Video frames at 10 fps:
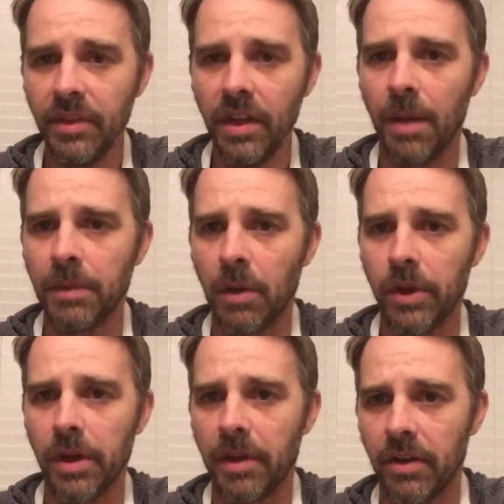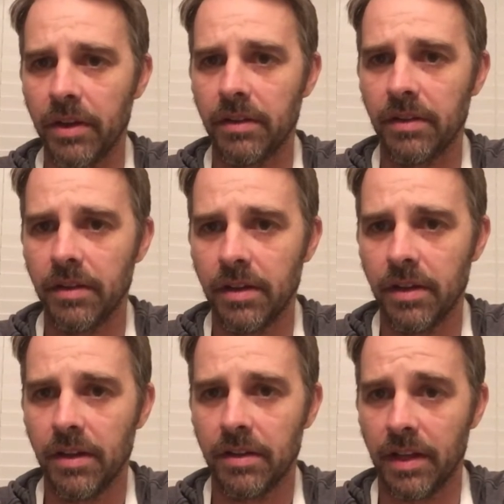I'm not worried about it.
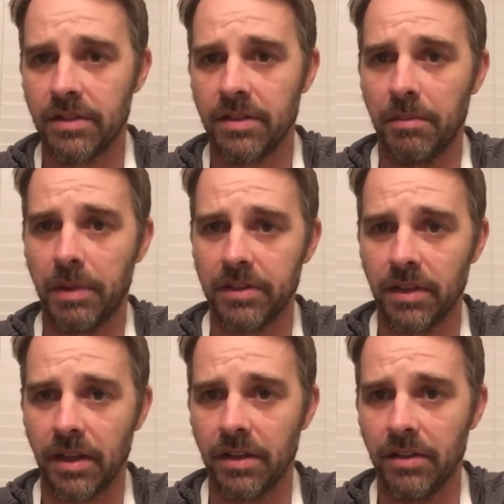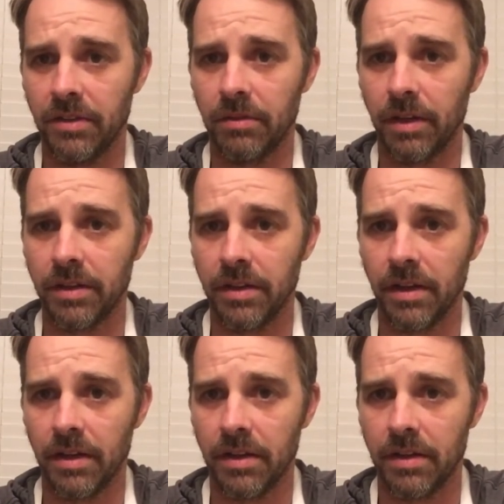That's the best I can do right there.